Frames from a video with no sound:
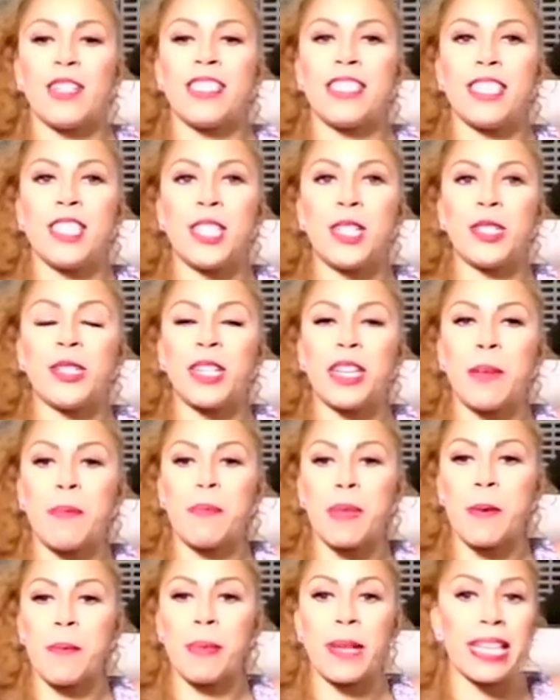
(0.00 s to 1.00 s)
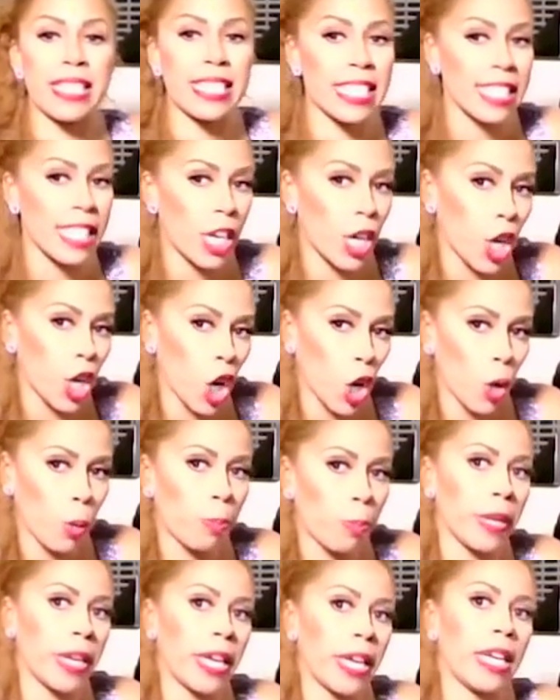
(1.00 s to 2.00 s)
still going to be places that are
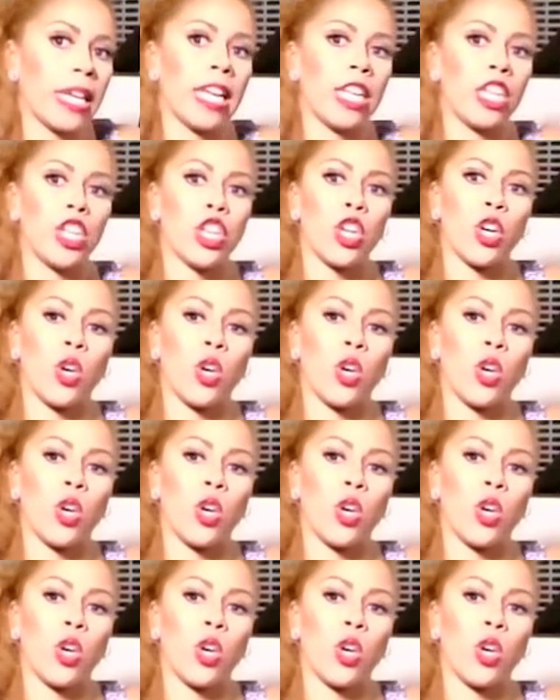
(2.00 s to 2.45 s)
open and,